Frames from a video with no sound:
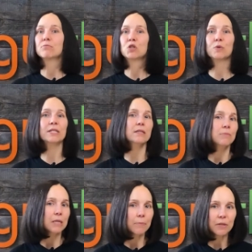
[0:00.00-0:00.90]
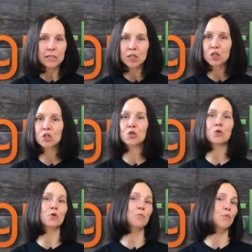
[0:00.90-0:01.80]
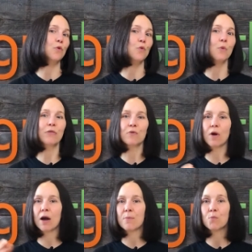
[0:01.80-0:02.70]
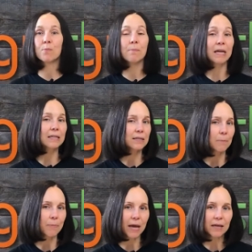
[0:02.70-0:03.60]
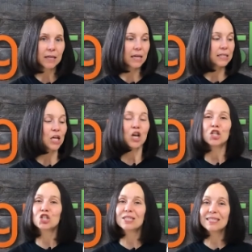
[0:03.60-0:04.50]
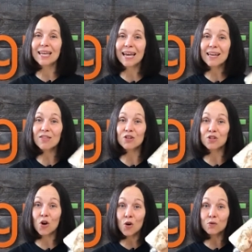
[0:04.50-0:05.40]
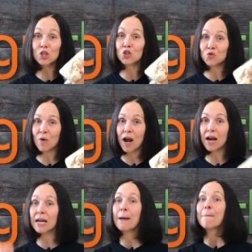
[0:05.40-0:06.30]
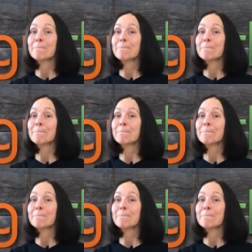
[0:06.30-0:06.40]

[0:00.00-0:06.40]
doing some dumplings in a soup, or whether I'm making some pancakes, just take the oats dry,